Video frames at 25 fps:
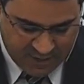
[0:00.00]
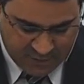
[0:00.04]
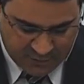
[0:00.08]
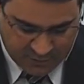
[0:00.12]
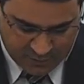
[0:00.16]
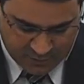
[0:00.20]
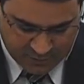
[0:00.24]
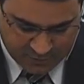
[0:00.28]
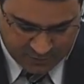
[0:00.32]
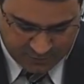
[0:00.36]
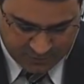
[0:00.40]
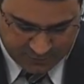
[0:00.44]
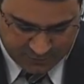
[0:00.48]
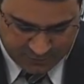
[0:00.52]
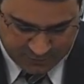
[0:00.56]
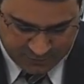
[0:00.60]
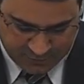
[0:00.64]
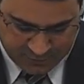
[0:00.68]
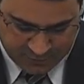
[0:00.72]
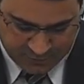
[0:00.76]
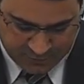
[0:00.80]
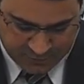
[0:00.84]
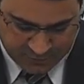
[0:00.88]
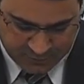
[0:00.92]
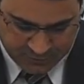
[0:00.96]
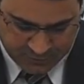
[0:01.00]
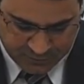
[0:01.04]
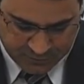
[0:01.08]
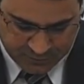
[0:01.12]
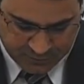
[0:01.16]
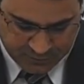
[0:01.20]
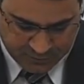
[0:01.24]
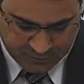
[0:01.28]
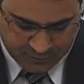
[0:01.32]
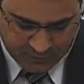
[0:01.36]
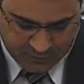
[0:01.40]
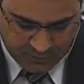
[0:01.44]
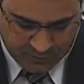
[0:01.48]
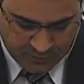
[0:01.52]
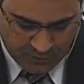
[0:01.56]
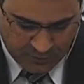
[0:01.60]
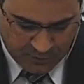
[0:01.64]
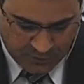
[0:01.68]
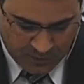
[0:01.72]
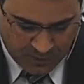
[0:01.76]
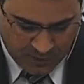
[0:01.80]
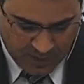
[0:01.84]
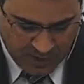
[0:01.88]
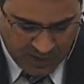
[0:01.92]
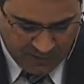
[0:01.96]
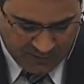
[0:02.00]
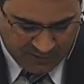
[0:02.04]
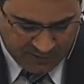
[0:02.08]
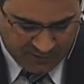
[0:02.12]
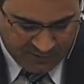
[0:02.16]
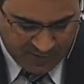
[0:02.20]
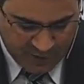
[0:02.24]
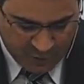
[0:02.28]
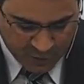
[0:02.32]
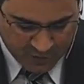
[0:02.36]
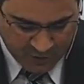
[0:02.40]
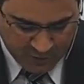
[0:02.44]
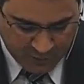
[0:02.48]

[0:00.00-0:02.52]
when she feels that is necessary.